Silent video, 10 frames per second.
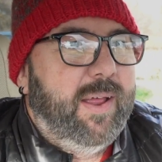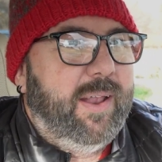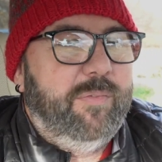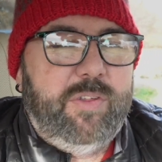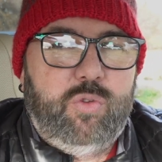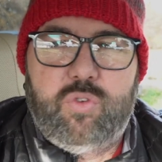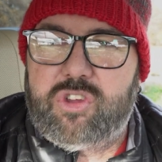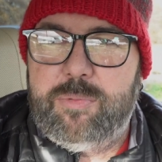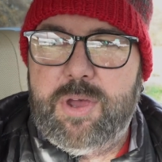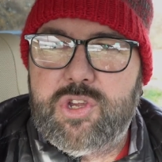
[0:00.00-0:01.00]
Now, if this was a
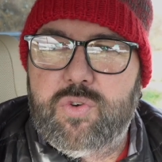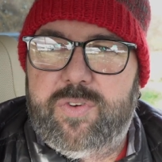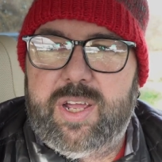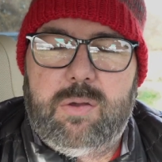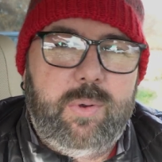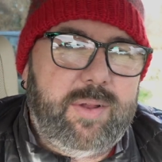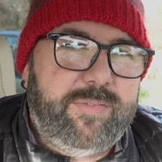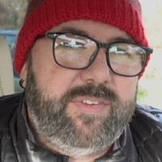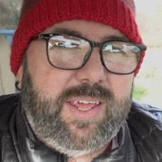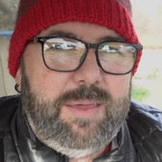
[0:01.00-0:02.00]
commercial vehicle, we'd have
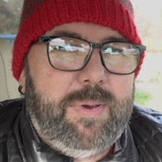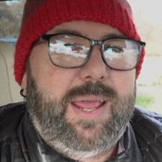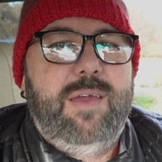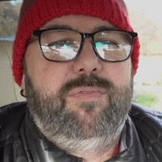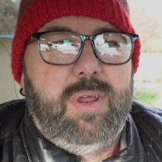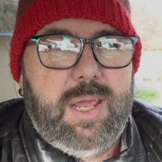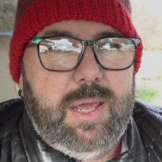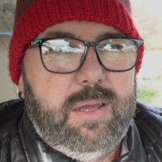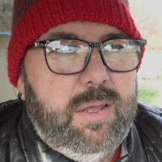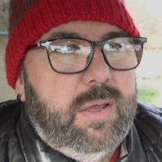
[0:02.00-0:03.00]
to take it back every year.